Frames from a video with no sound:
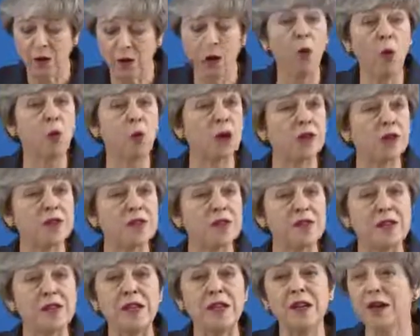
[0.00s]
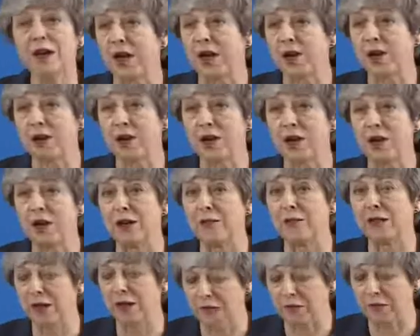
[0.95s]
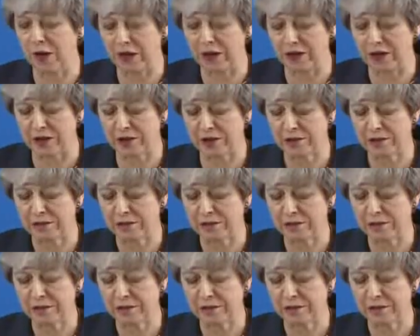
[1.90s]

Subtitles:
or once-in-a-lifetime event.